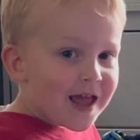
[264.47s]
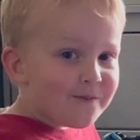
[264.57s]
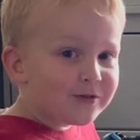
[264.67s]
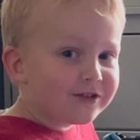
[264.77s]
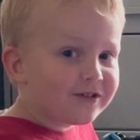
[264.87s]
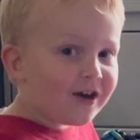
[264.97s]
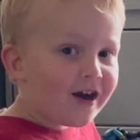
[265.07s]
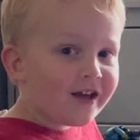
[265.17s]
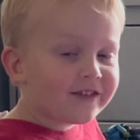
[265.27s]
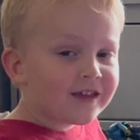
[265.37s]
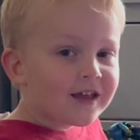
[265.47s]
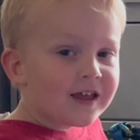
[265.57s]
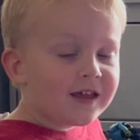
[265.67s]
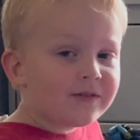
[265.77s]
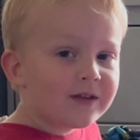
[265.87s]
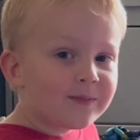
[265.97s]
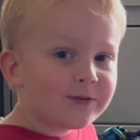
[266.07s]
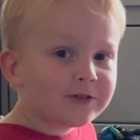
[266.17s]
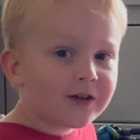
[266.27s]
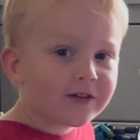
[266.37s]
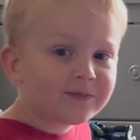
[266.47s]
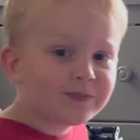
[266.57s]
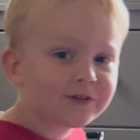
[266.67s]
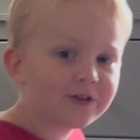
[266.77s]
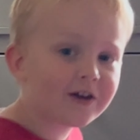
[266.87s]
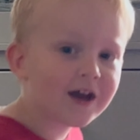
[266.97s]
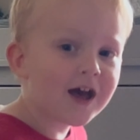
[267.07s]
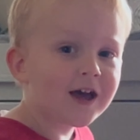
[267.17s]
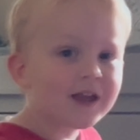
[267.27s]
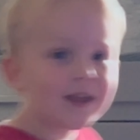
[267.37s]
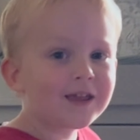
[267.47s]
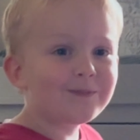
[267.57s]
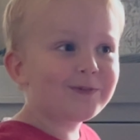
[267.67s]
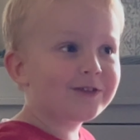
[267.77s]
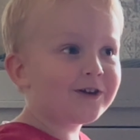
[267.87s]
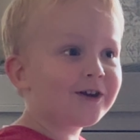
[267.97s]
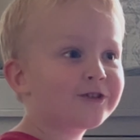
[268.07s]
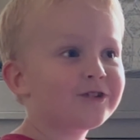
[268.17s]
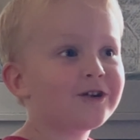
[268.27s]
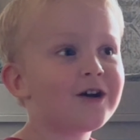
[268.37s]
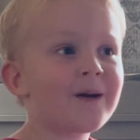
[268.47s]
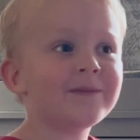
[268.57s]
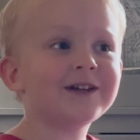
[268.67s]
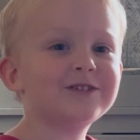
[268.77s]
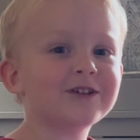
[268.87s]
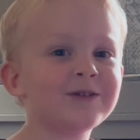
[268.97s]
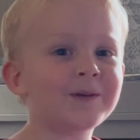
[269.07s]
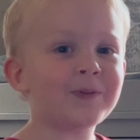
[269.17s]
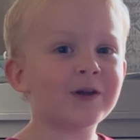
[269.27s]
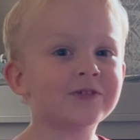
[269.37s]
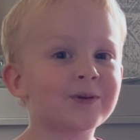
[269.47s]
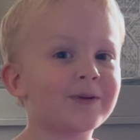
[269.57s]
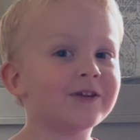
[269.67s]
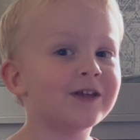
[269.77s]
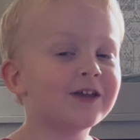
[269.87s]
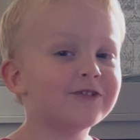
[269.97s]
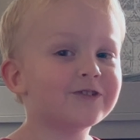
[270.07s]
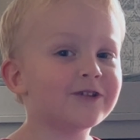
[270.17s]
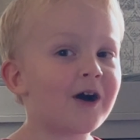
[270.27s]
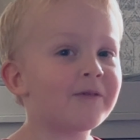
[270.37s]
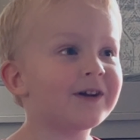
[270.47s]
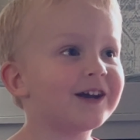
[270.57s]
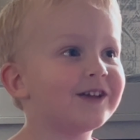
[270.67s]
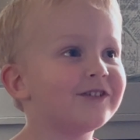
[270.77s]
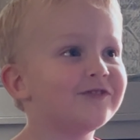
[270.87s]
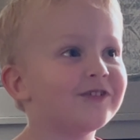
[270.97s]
Because, because, because, because I'm going to tell you a away, so I'm going to eat